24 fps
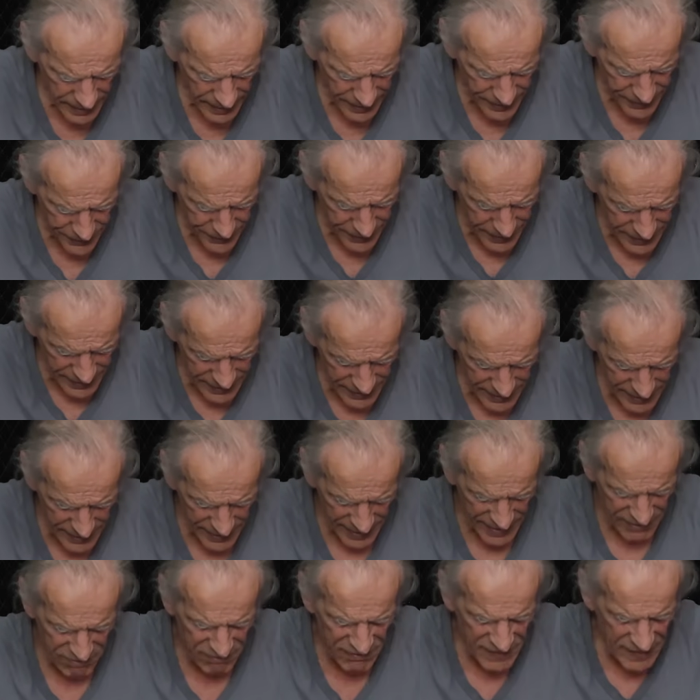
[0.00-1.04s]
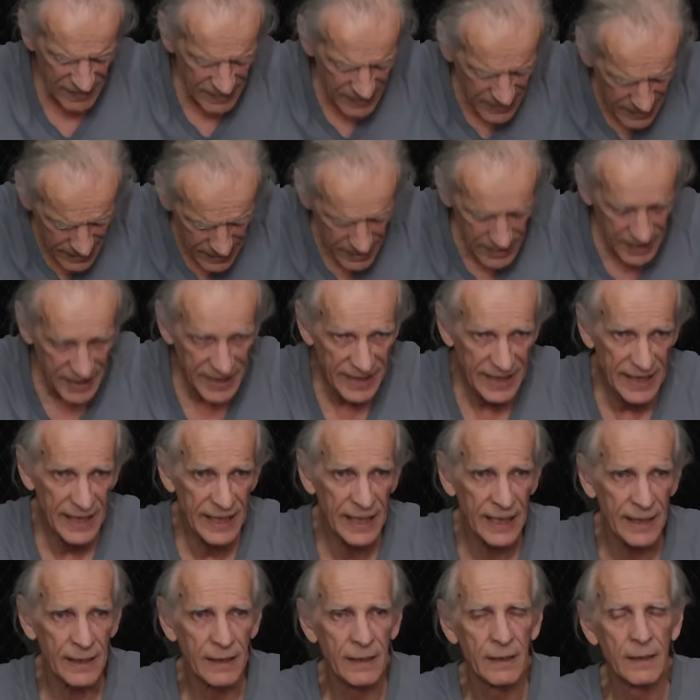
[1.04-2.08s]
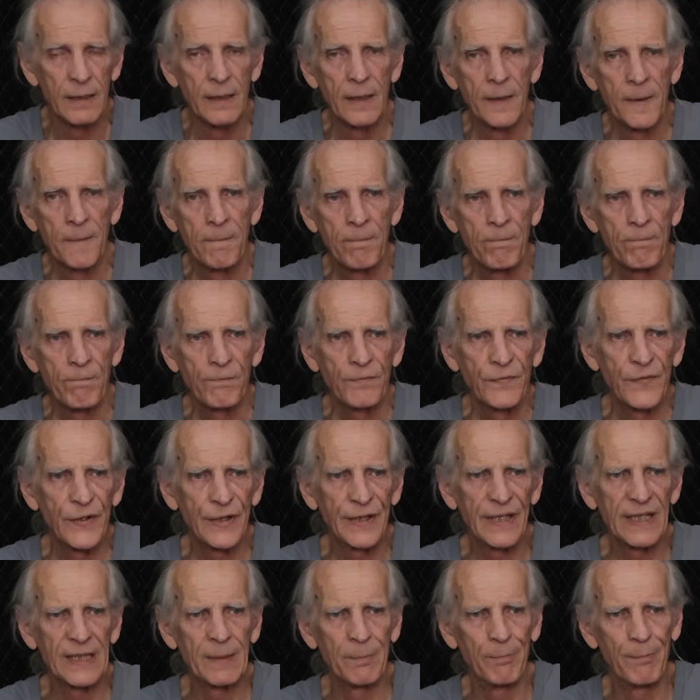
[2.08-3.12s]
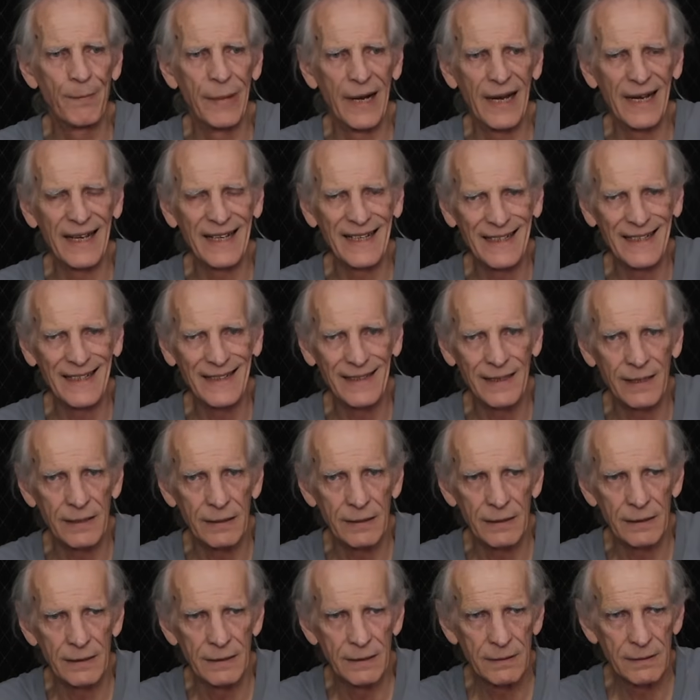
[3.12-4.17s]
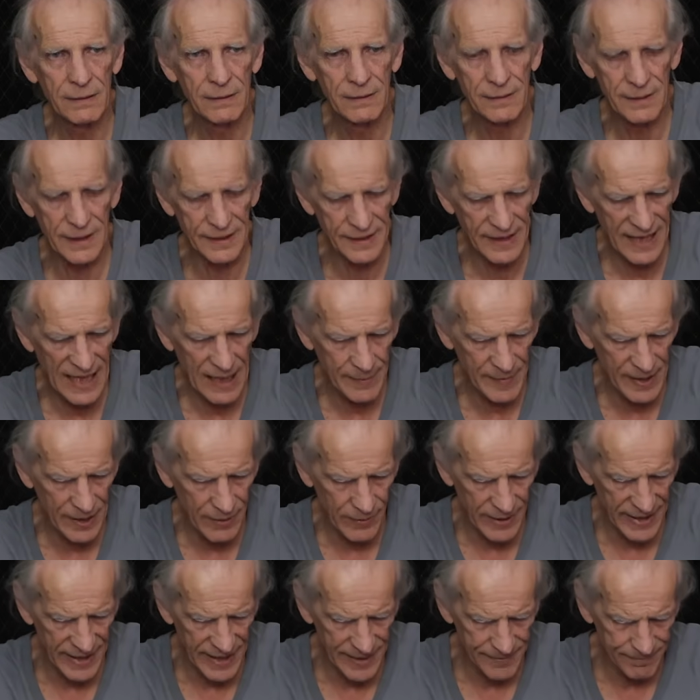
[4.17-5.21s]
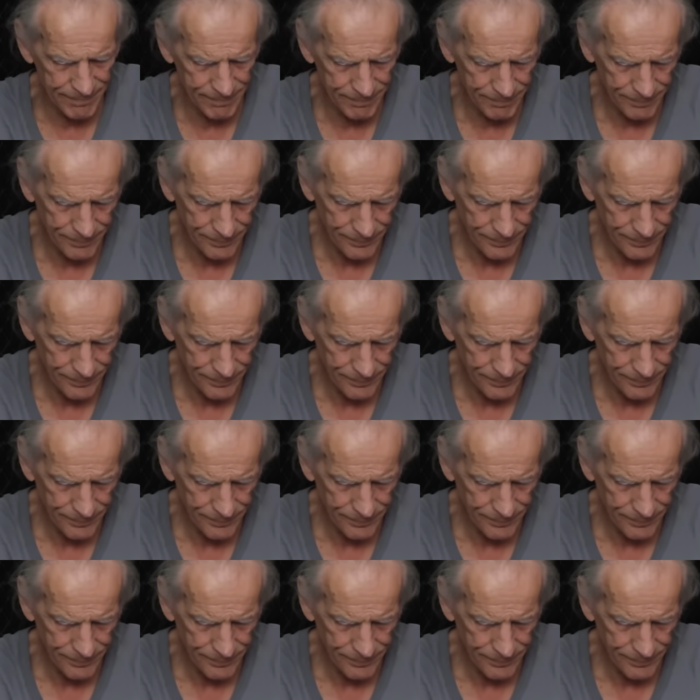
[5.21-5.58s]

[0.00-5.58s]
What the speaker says: and you just like dig in, you're going to bind the diamond grit,